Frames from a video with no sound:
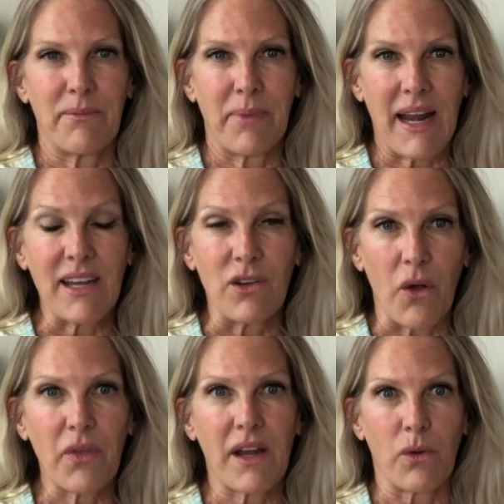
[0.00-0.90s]
but I know
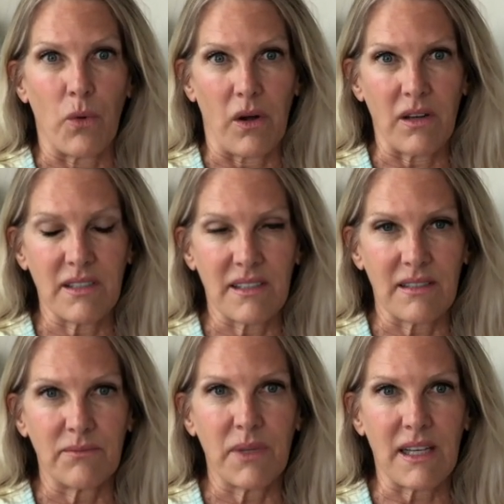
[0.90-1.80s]
that it works
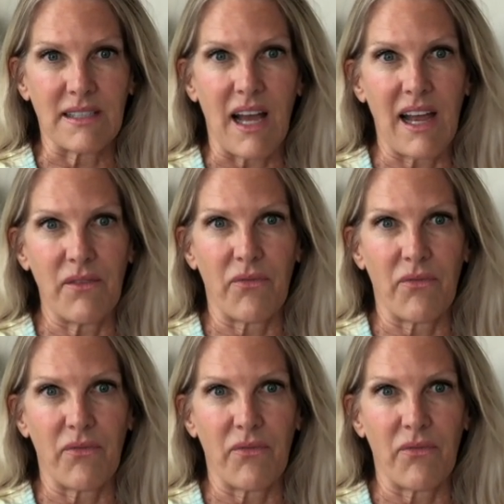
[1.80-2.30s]
because I've